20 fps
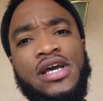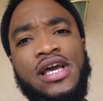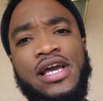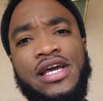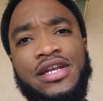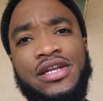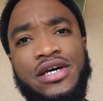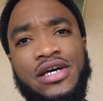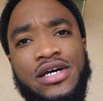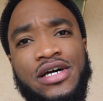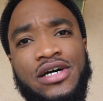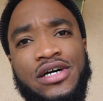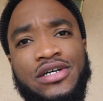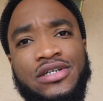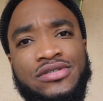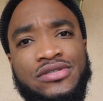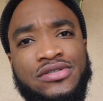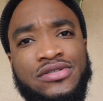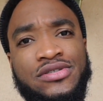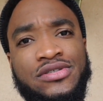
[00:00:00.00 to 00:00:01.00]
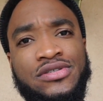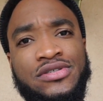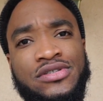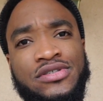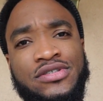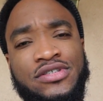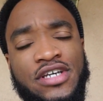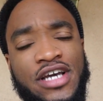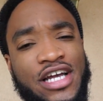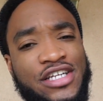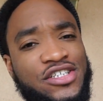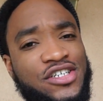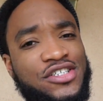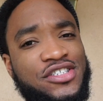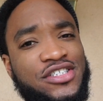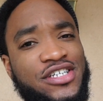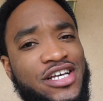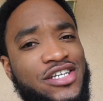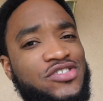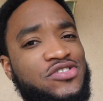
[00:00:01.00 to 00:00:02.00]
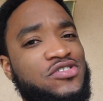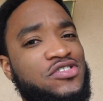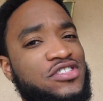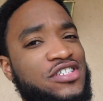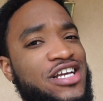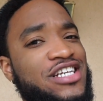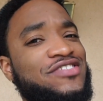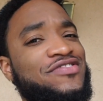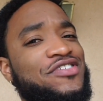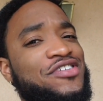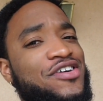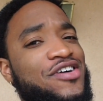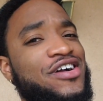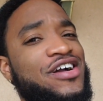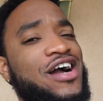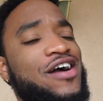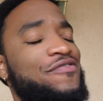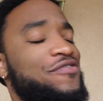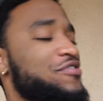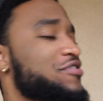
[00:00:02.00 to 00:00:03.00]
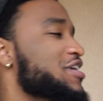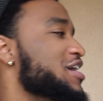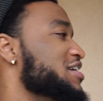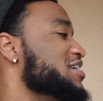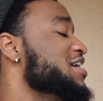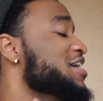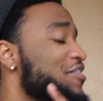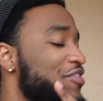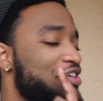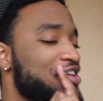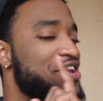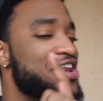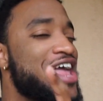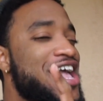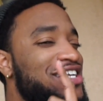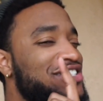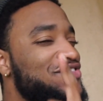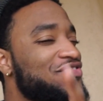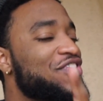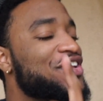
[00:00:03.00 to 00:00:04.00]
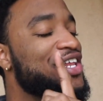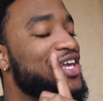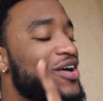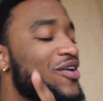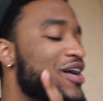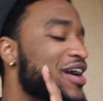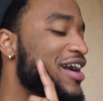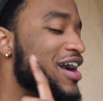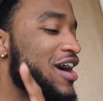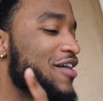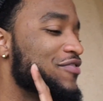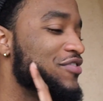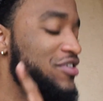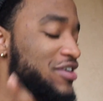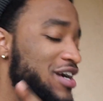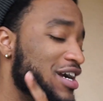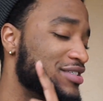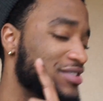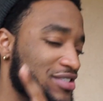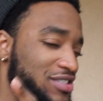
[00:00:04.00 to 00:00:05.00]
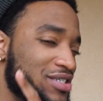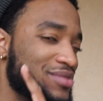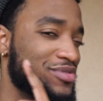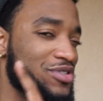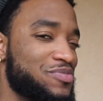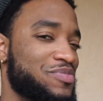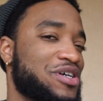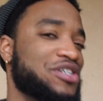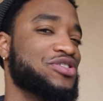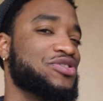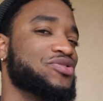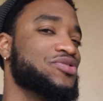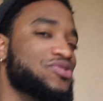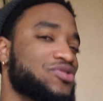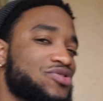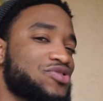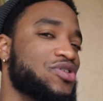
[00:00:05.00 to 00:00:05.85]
And catch y'all in the next one. The next video I got for you guys is something special.